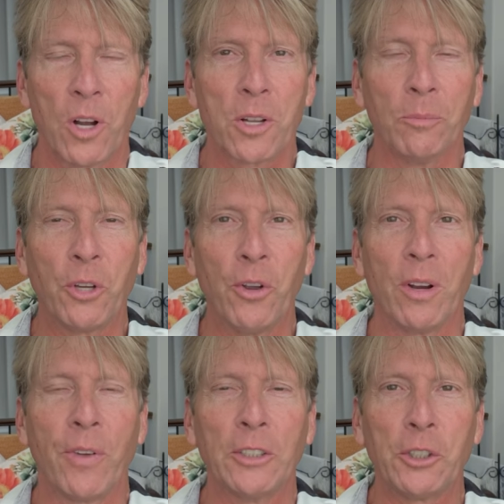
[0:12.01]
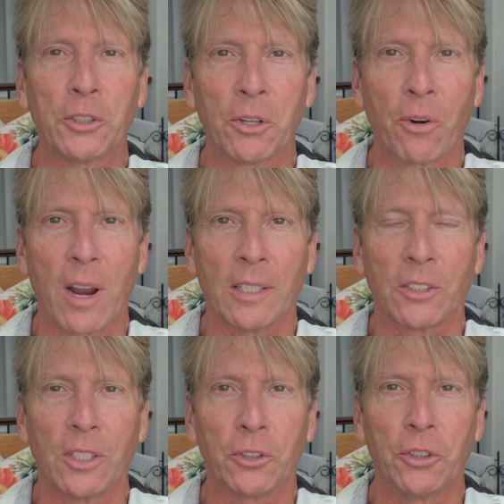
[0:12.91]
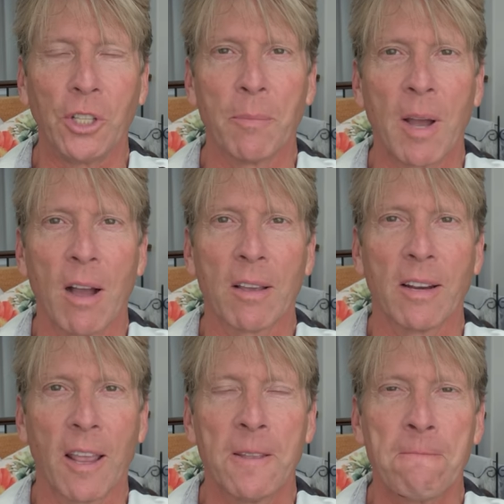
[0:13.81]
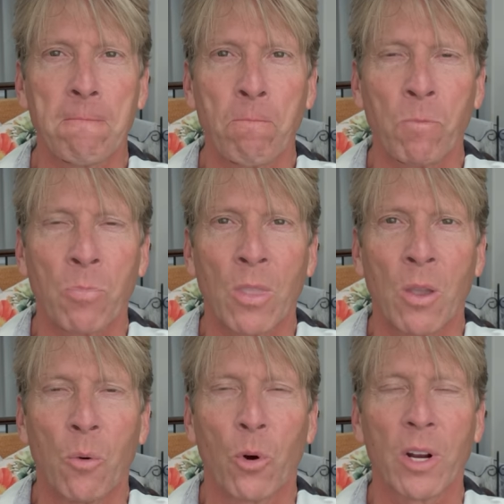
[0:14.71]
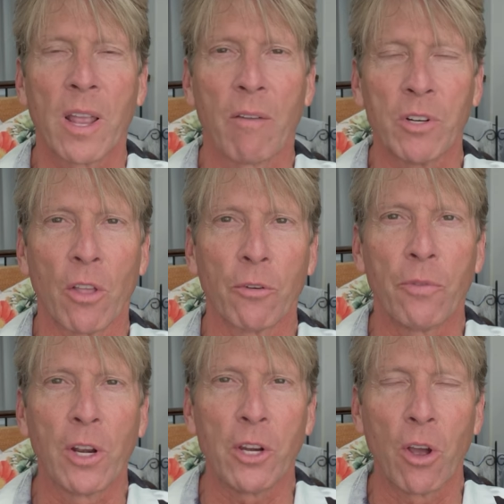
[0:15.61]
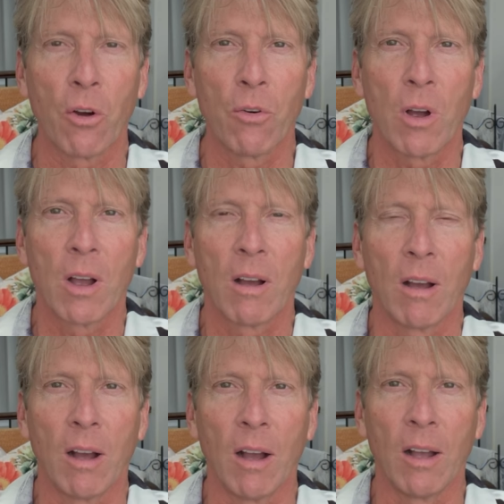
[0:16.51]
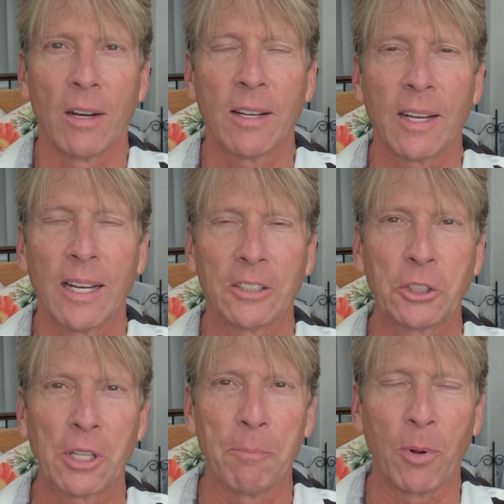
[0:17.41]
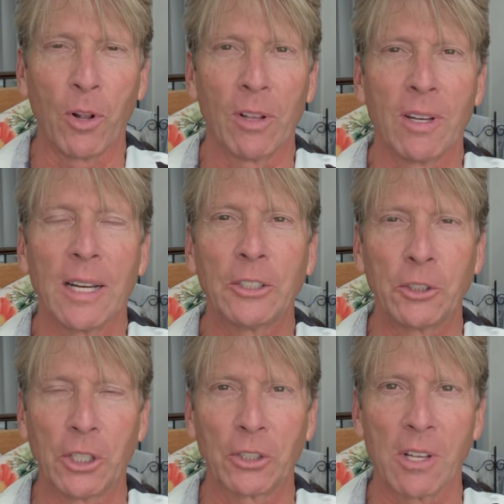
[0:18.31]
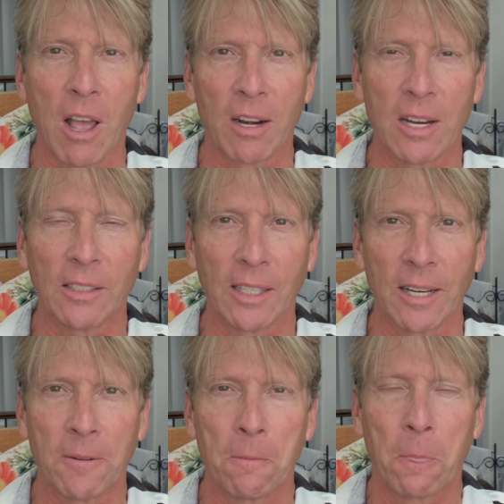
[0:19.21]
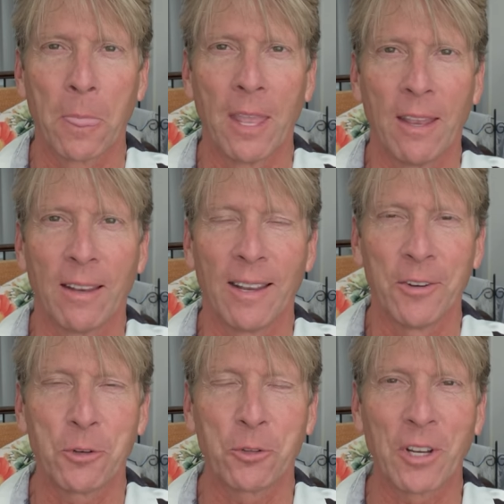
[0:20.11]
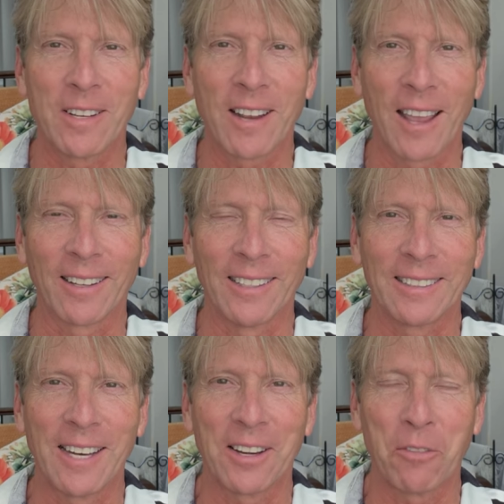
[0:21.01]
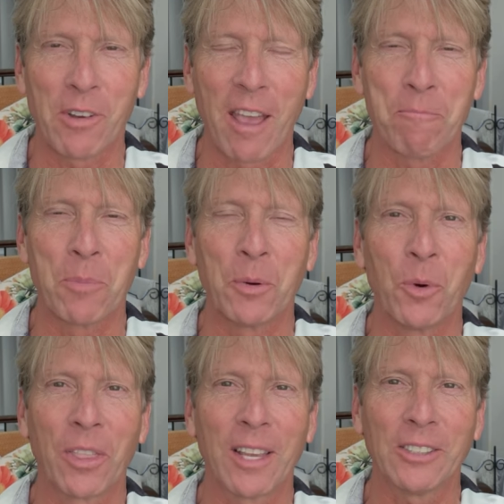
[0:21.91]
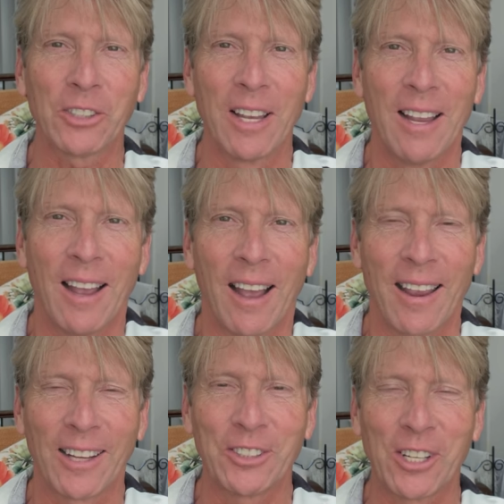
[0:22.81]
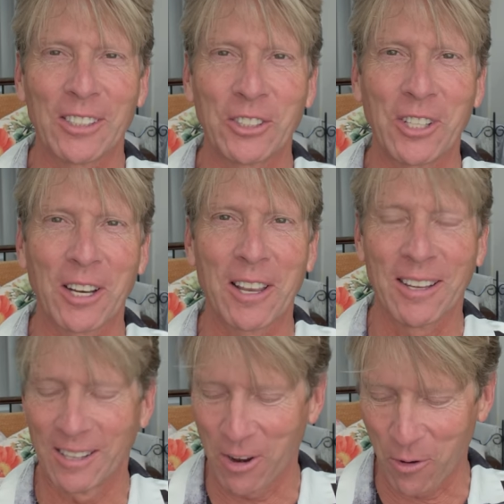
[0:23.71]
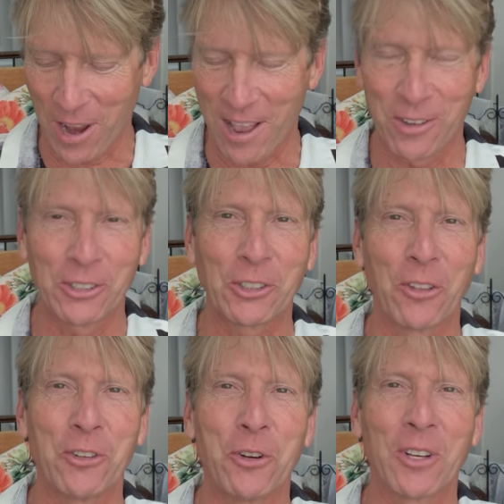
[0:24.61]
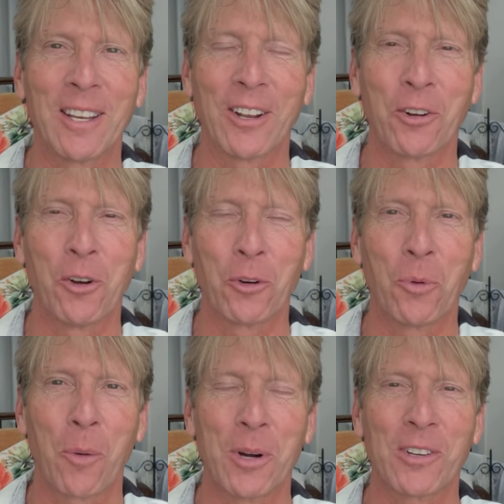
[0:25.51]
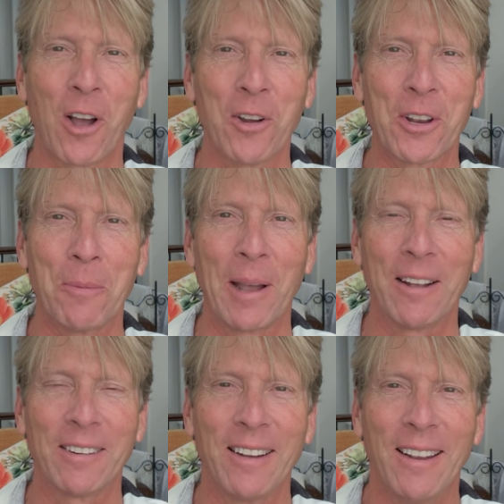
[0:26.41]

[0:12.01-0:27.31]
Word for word: Welcome to Adventures in Grace. This is Jim Hockaday. We're going to have another video on It's Simple, It's Just Not Easy. Interesting title, isn't it? If you haven't been with us, I ask you to stick around so that you can get a hold of what we're talking about.